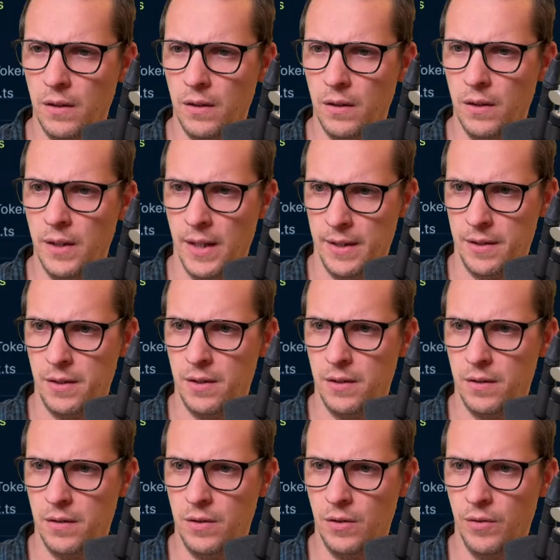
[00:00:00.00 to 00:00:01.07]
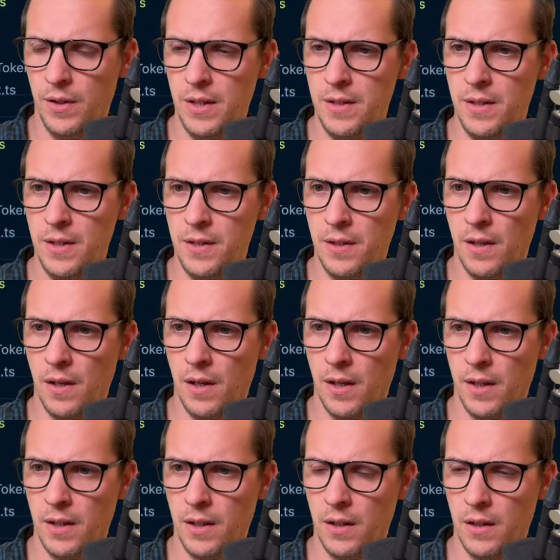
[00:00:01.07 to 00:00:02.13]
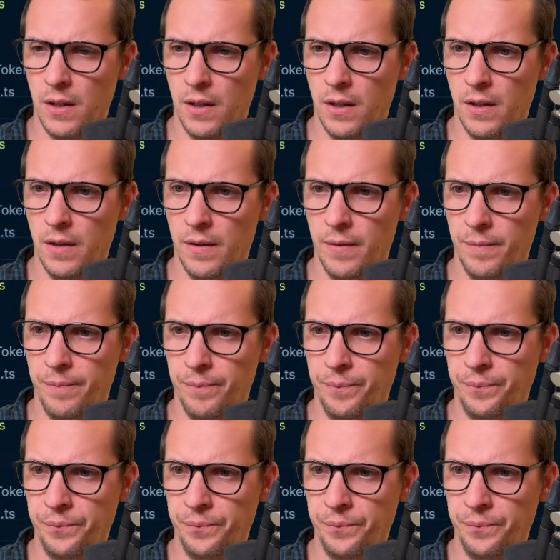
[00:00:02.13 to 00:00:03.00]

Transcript: Yes. So this is like, yeah,